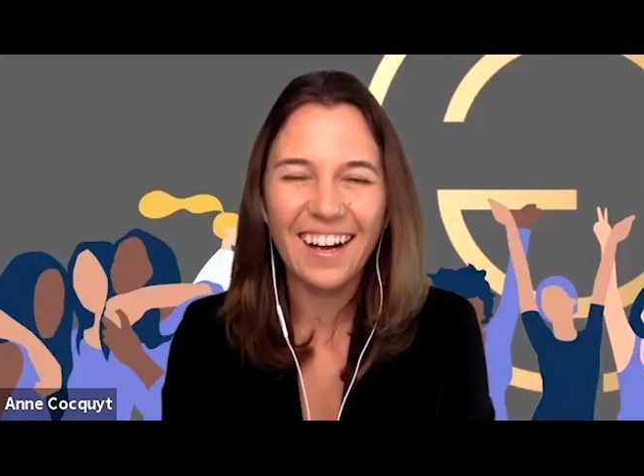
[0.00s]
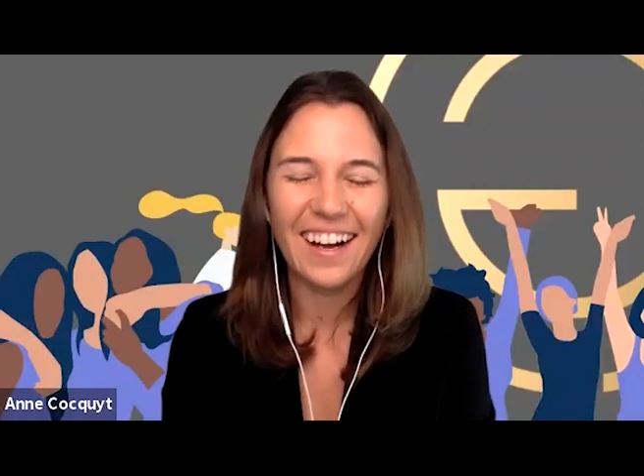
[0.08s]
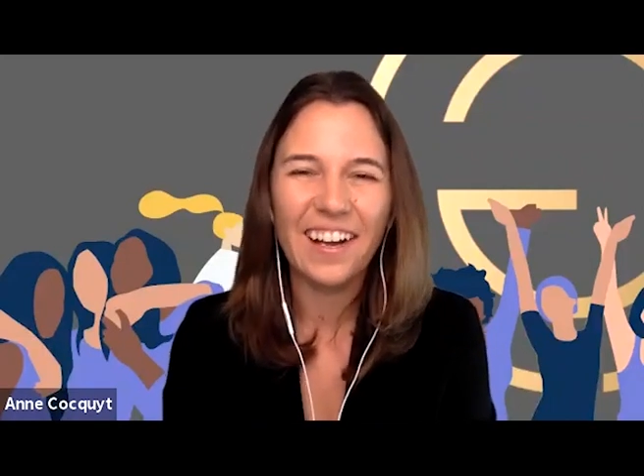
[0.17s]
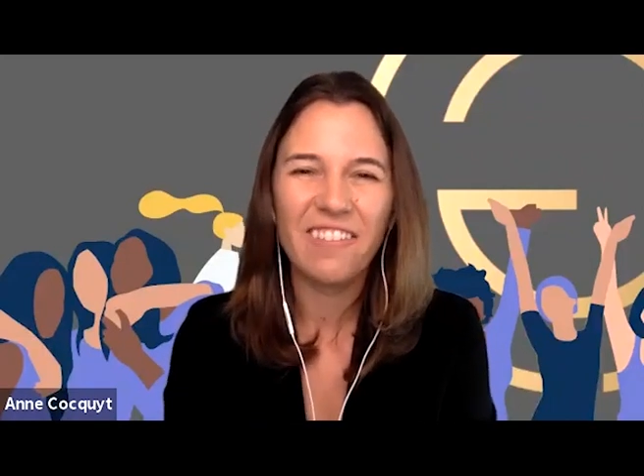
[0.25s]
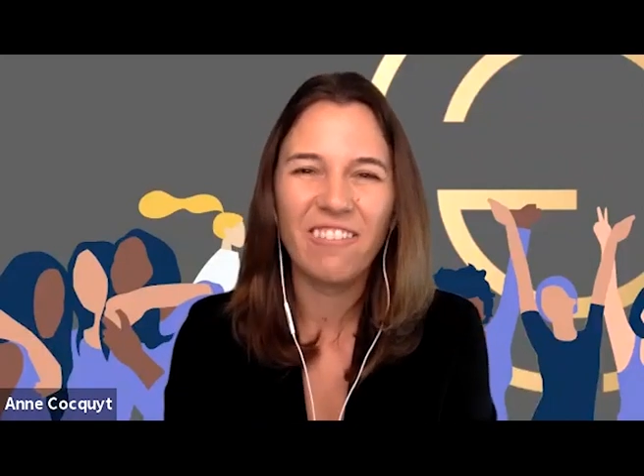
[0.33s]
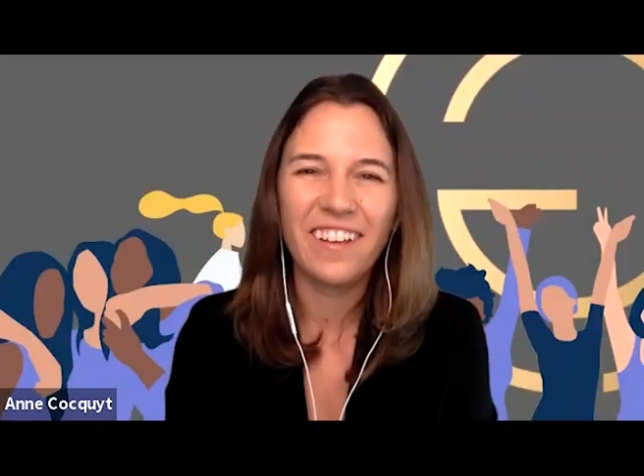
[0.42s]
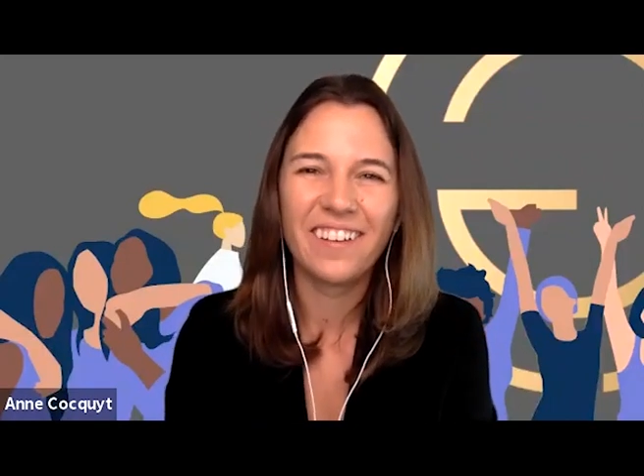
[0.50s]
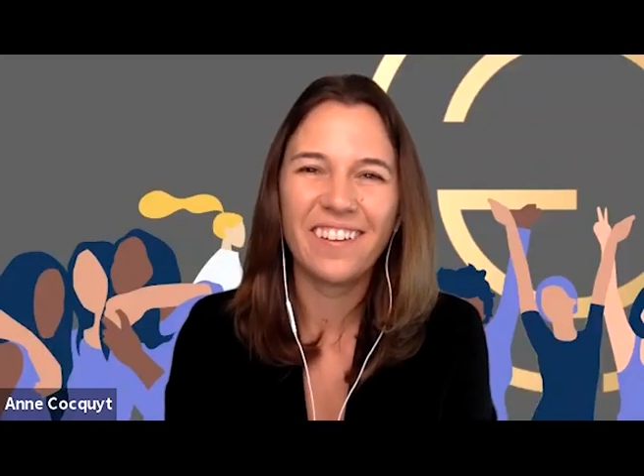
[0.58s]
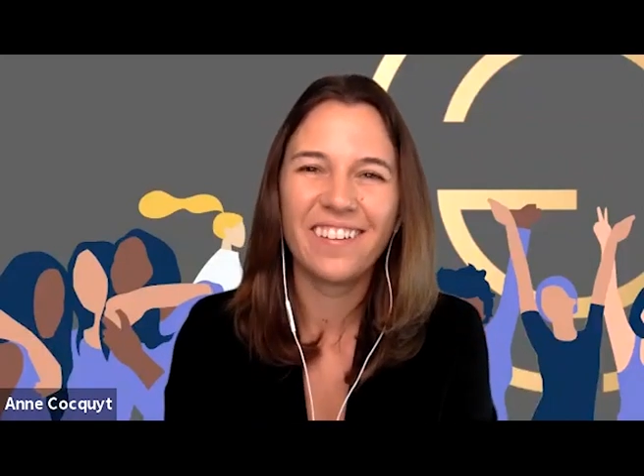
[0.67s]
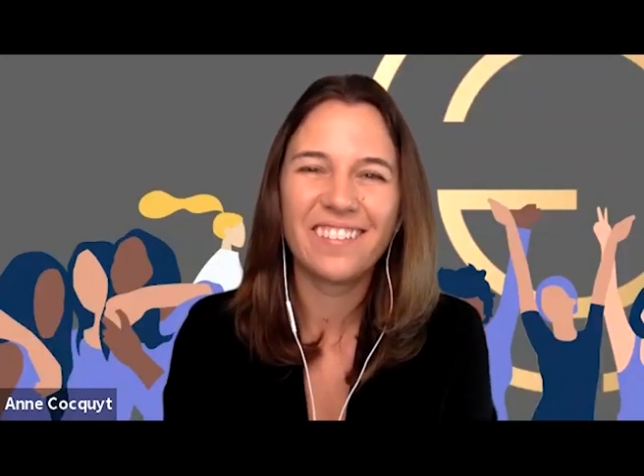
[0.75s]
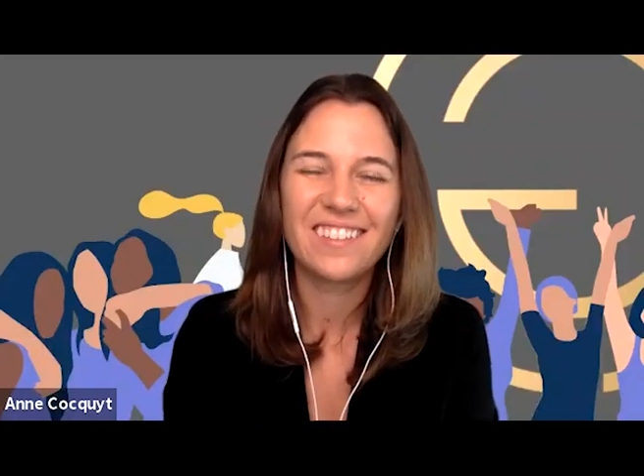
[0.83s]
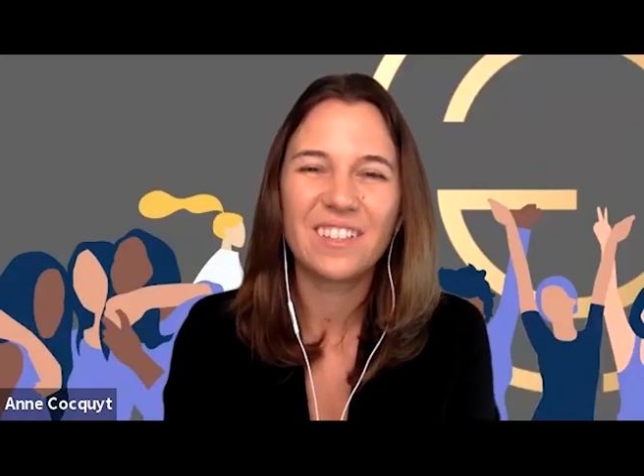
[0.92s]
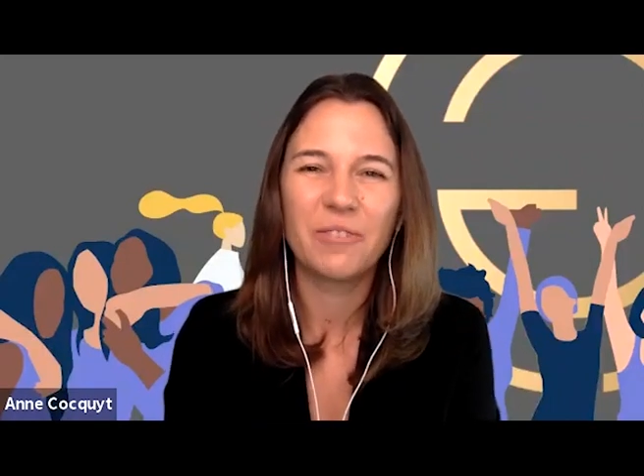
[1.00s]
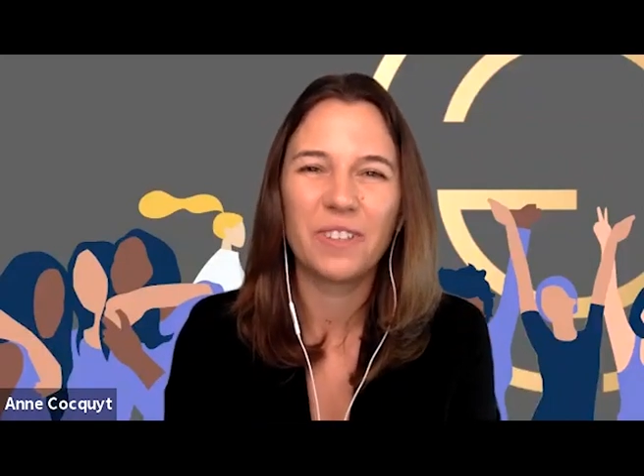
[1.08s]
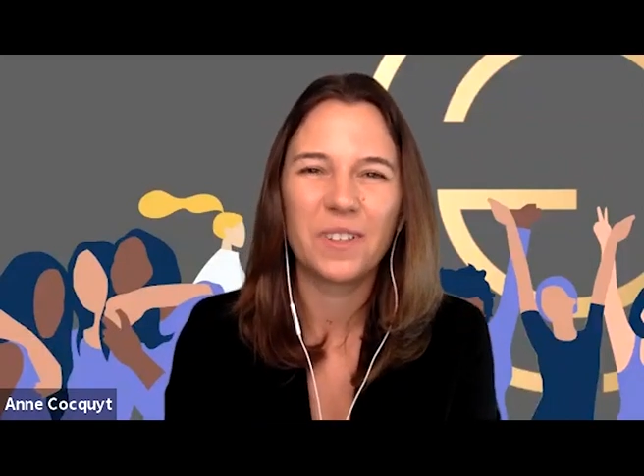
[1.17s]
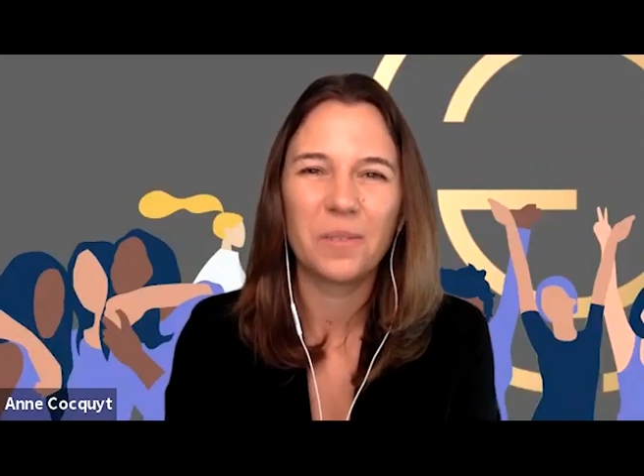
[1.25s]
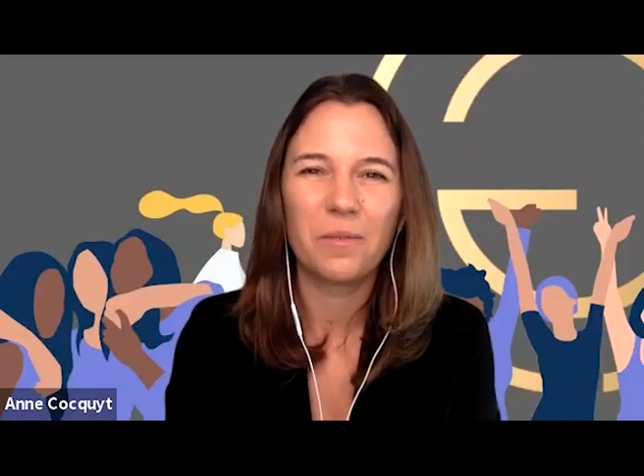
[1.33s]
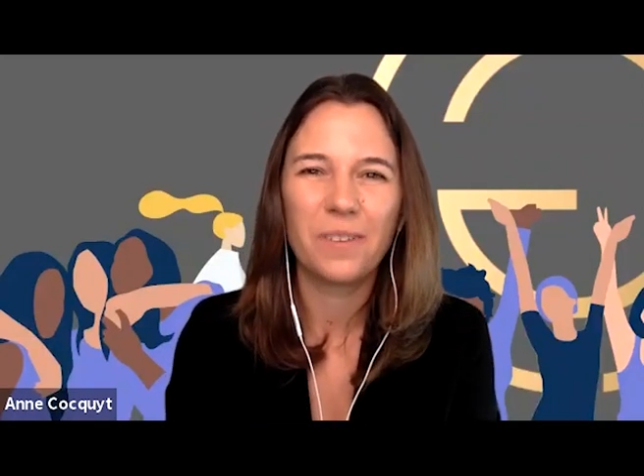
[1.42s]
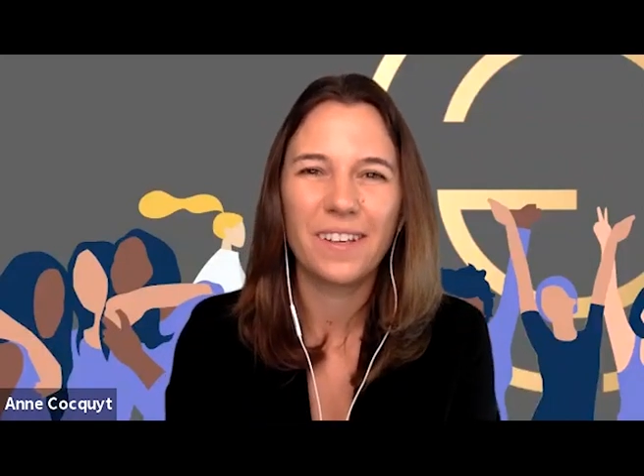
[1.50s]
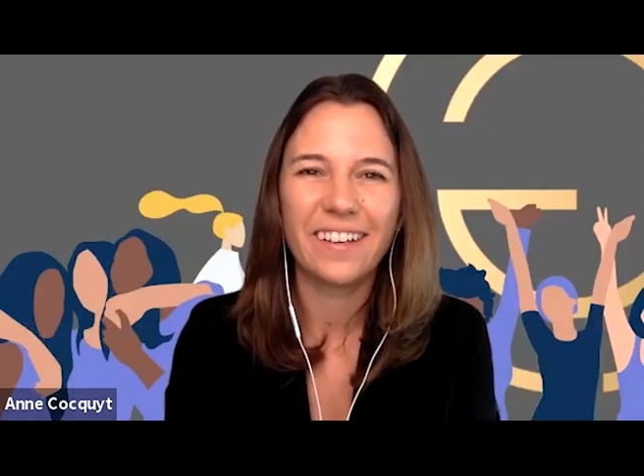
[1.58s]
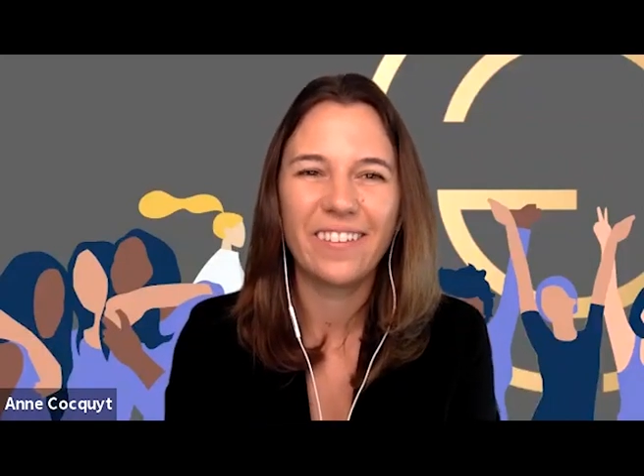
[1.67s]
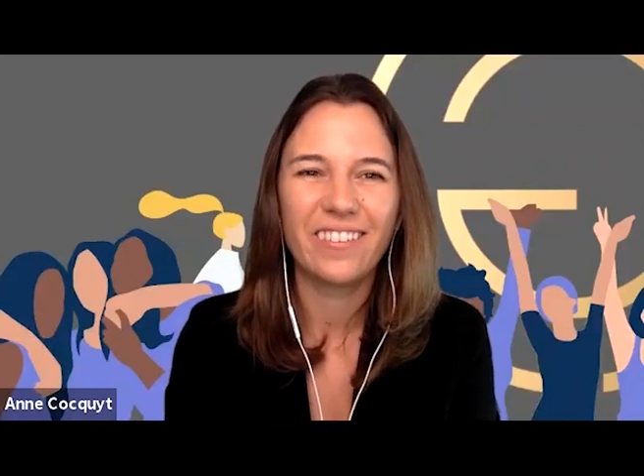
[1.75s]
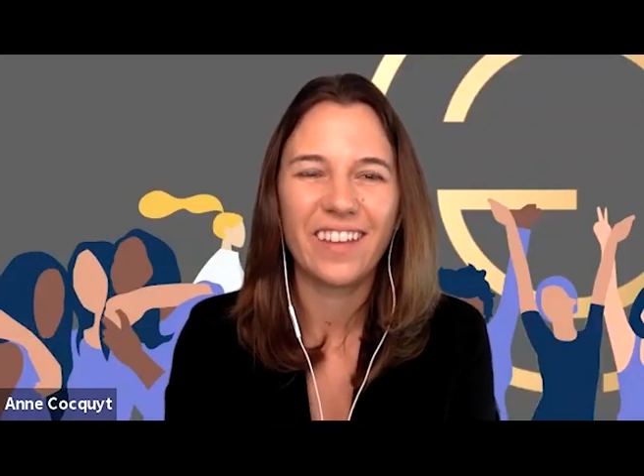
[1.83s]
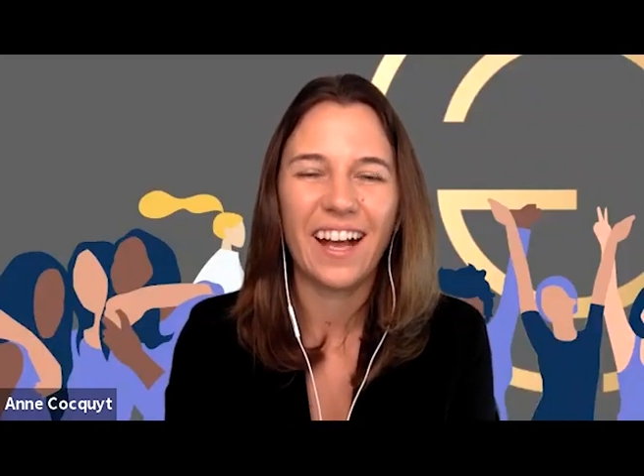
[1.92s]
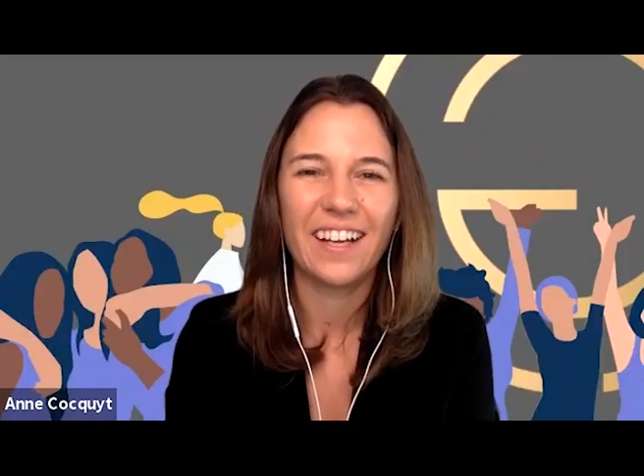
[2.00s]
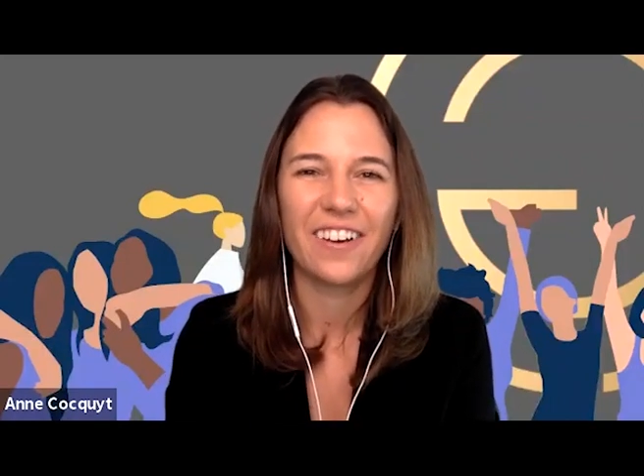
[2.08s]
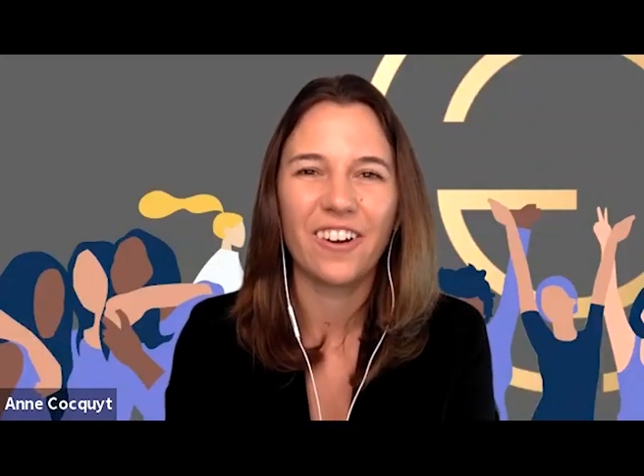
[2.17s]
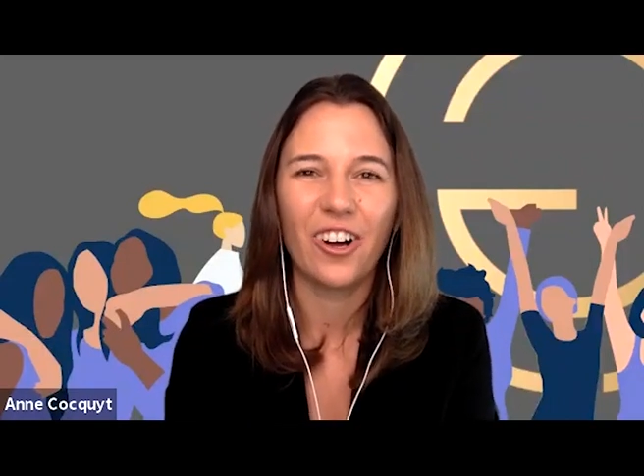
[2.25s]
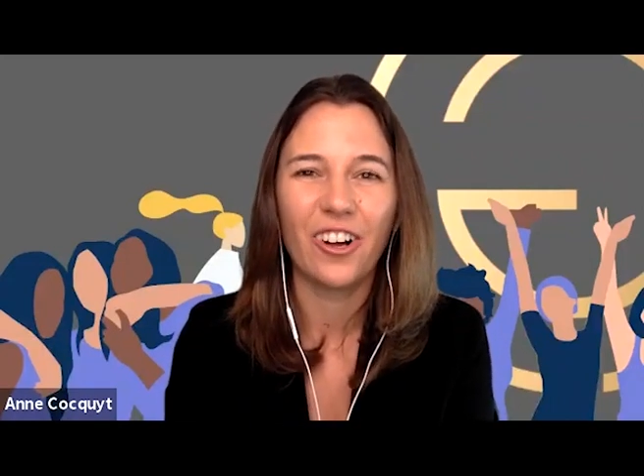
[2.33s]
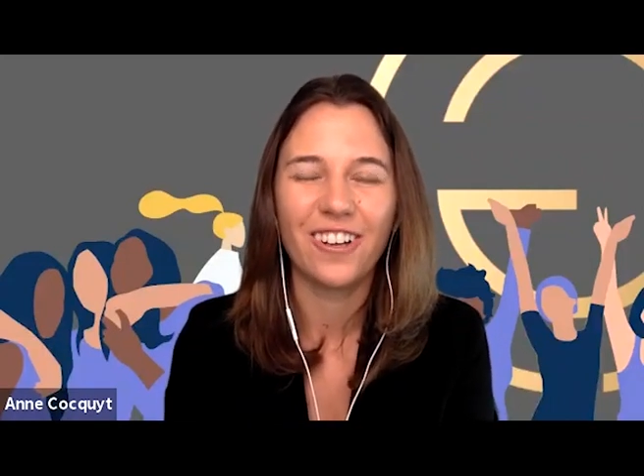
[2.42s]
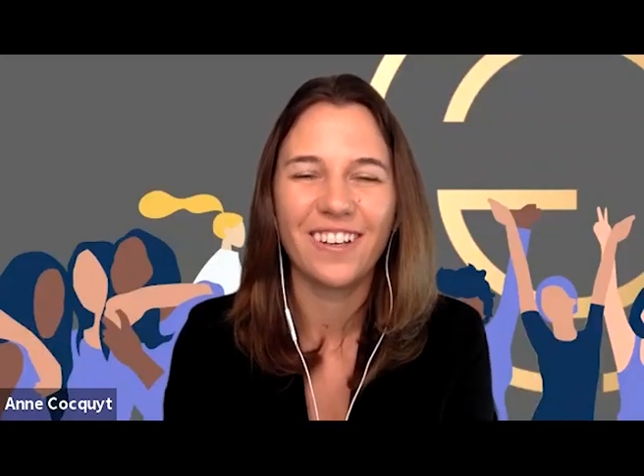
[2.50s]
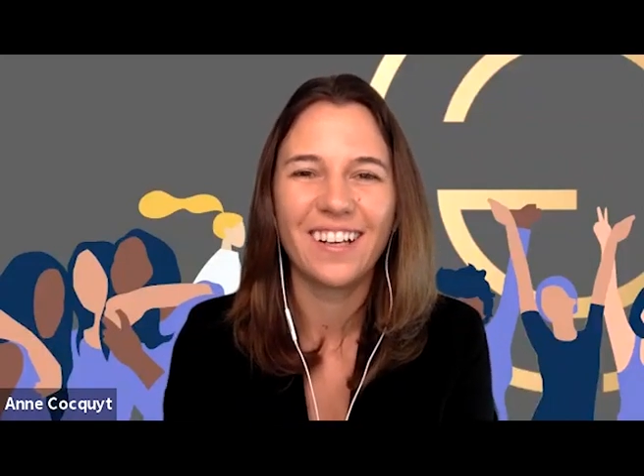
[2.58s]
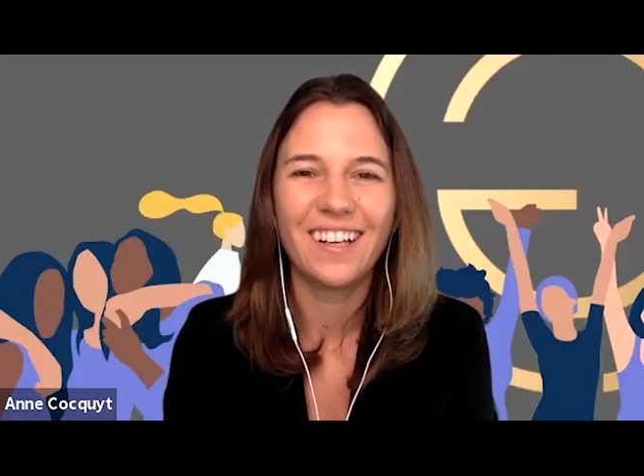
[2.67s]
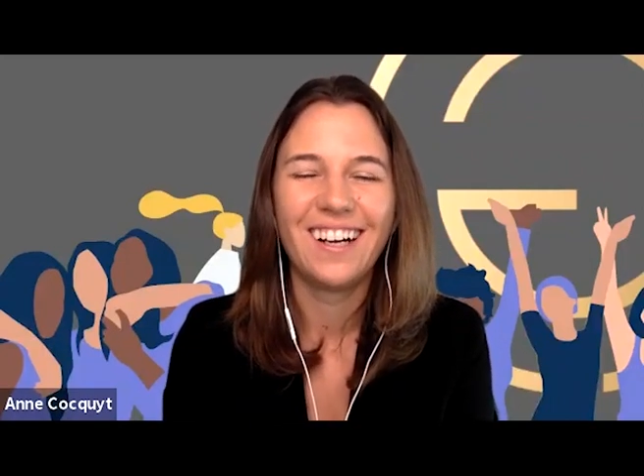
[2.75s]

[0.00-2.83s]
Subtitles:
I'm in a similar place at all.